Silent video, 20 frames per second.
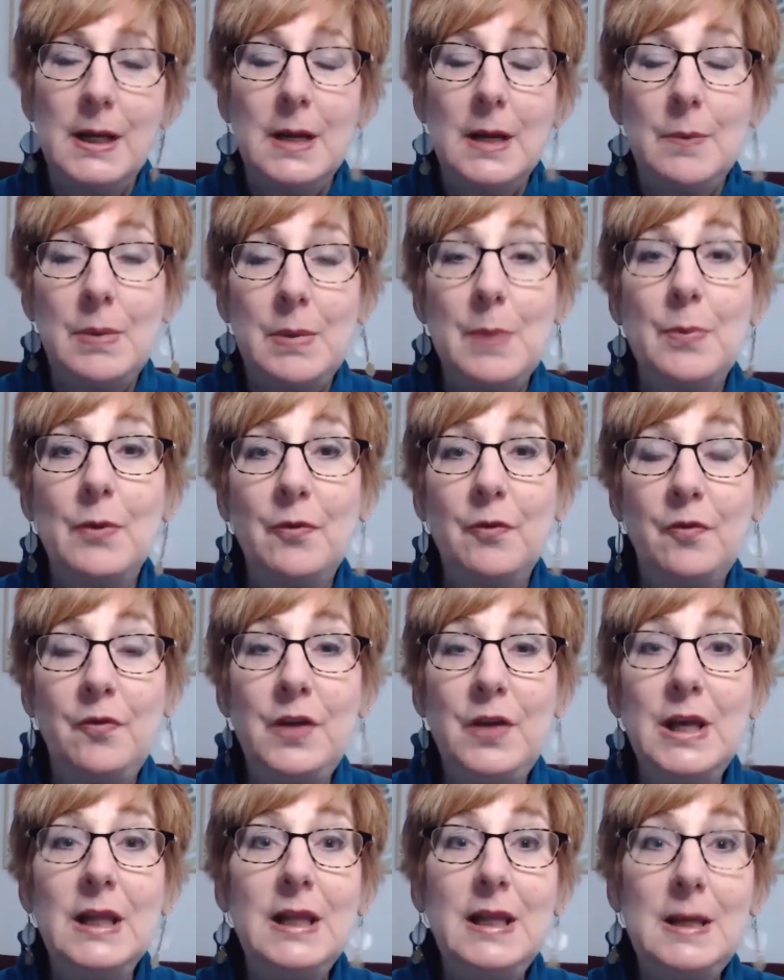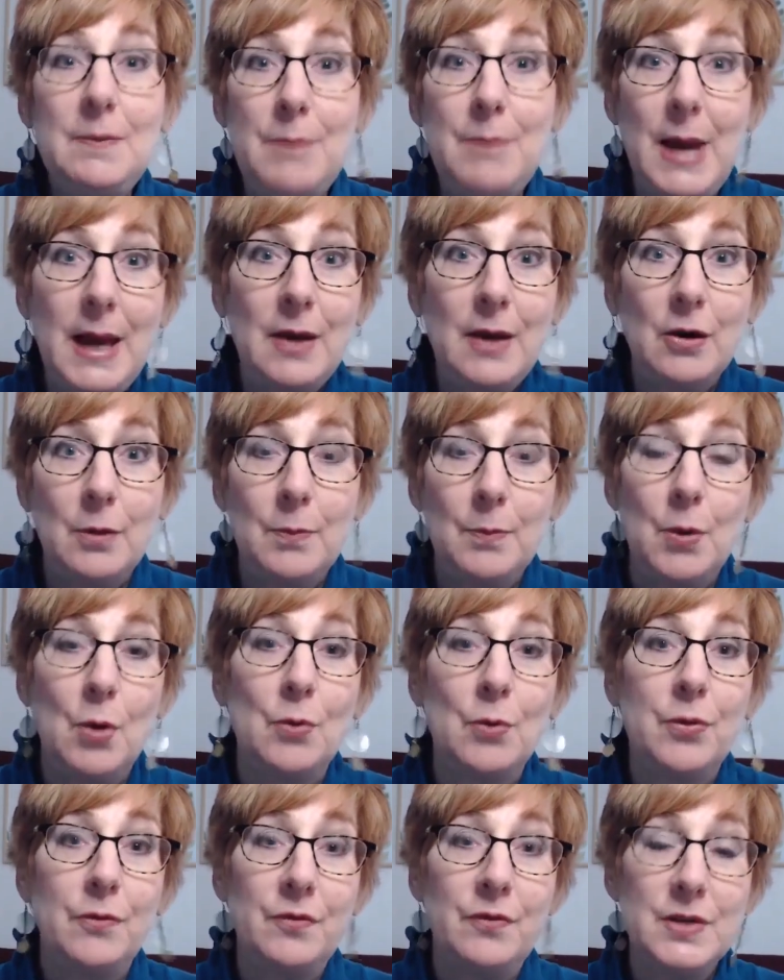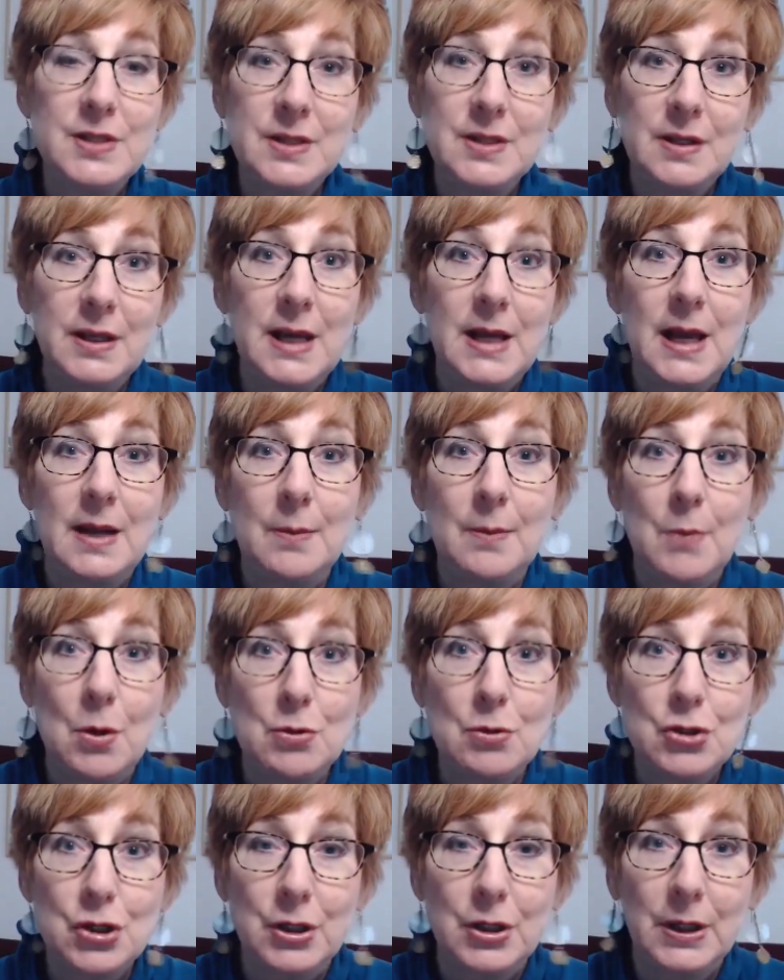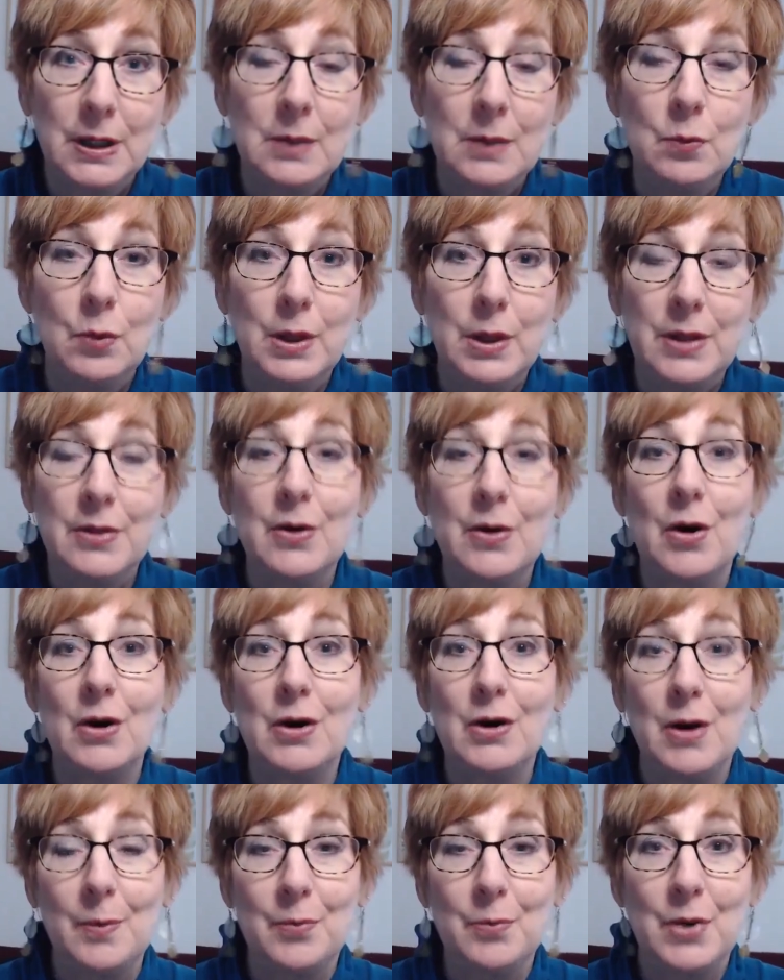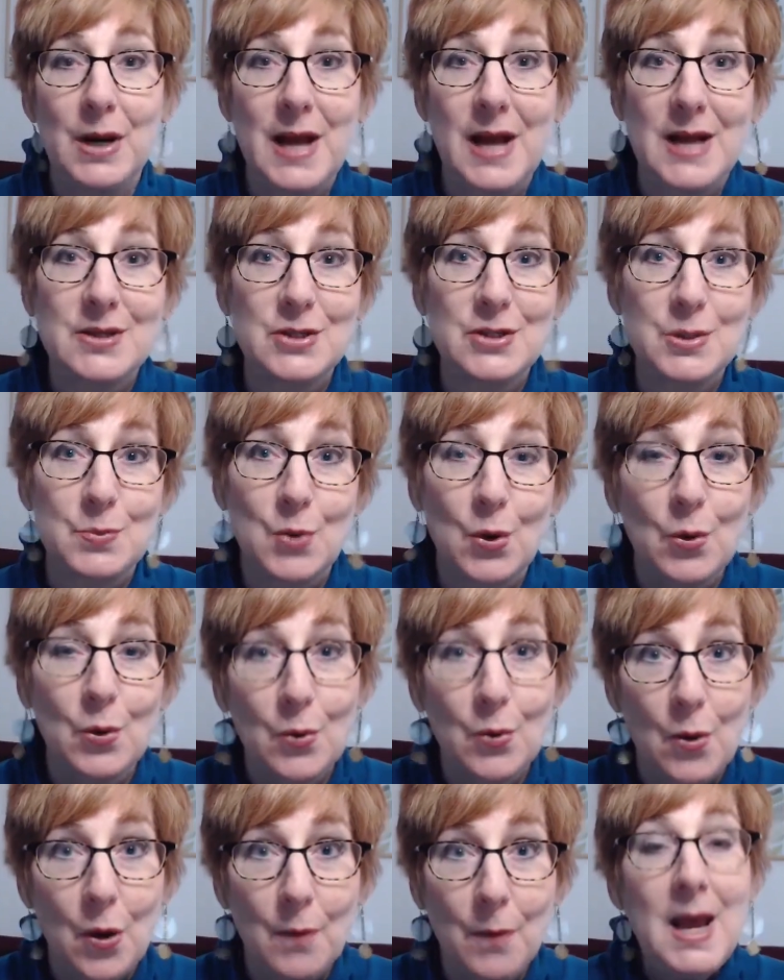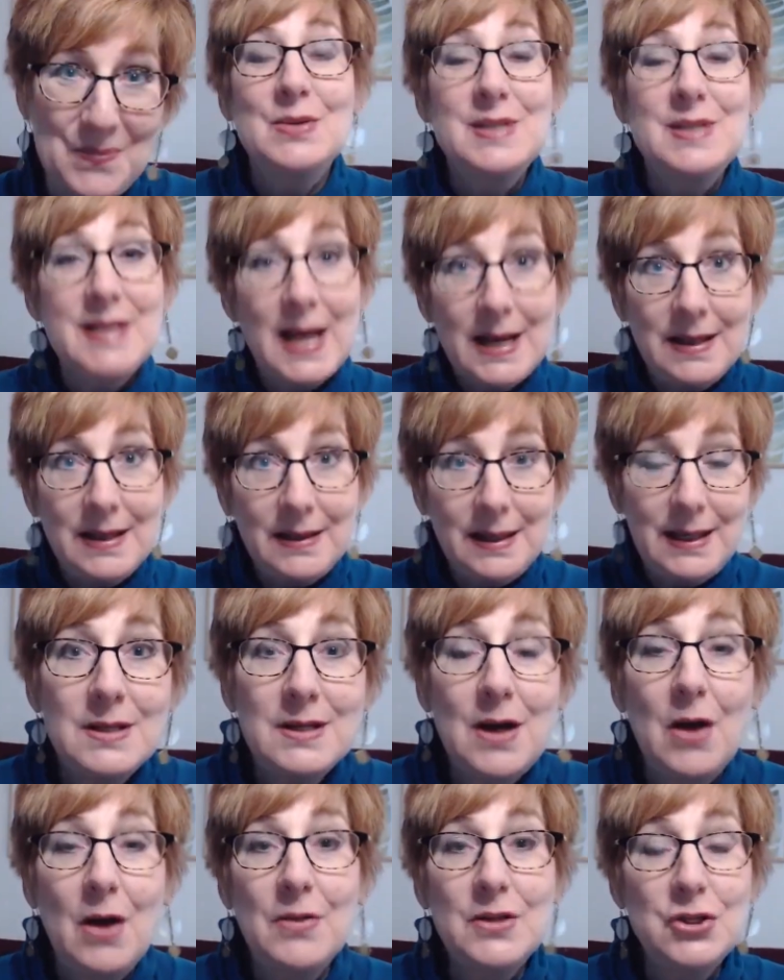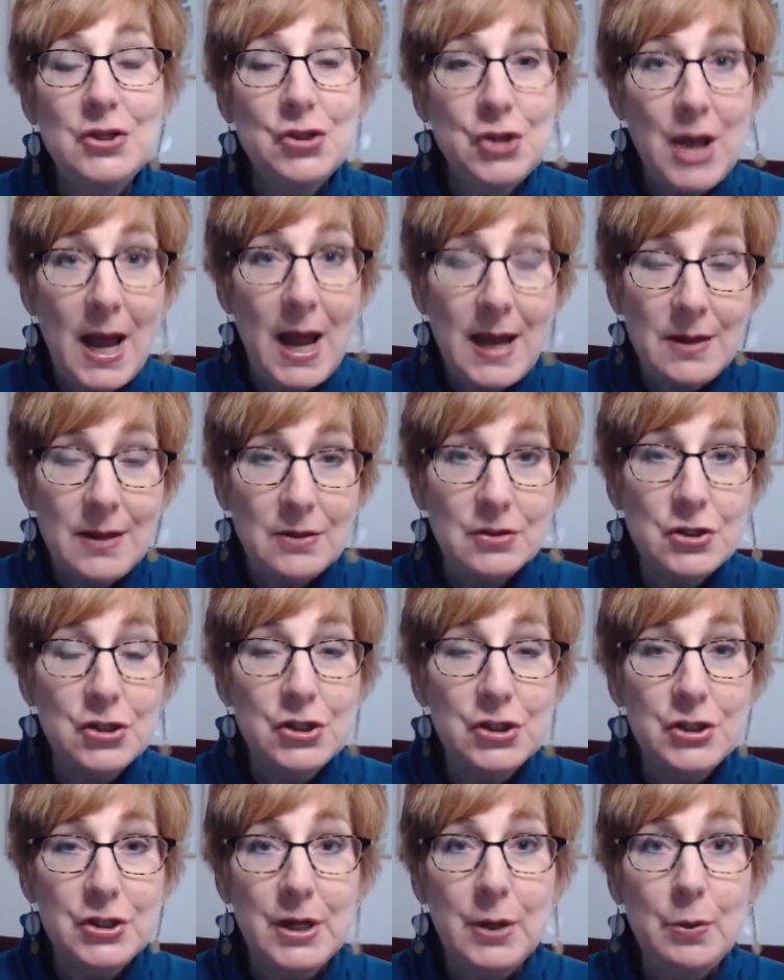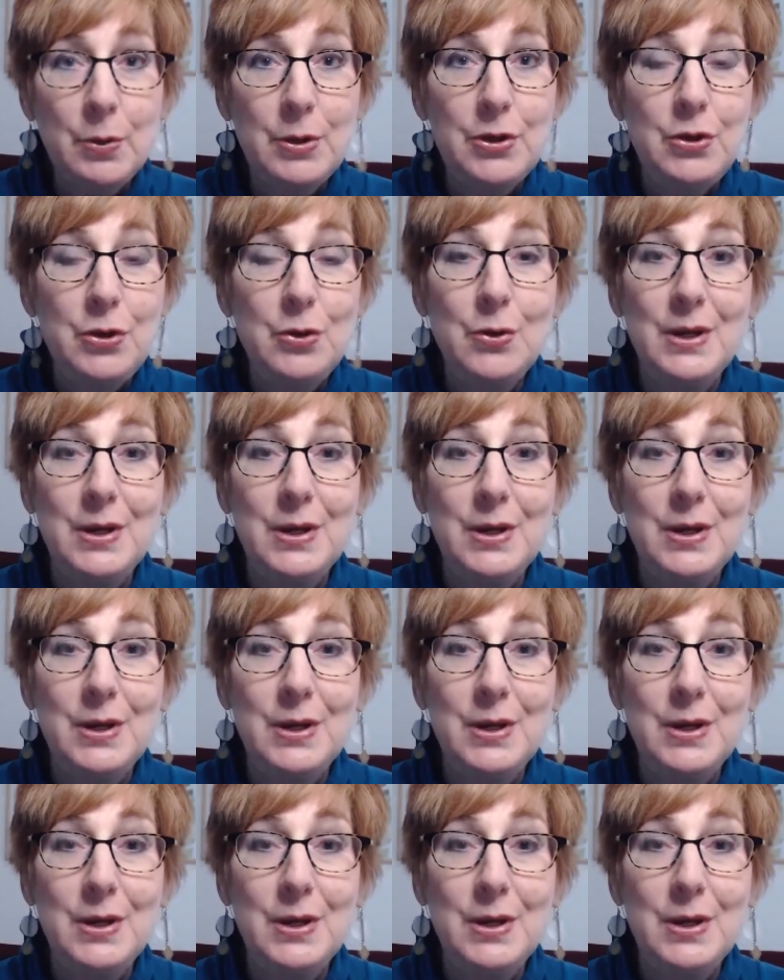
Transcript: people feeling better both physically and emotionally with our gut brain axis protocol. Secondly, on this channel to share with you an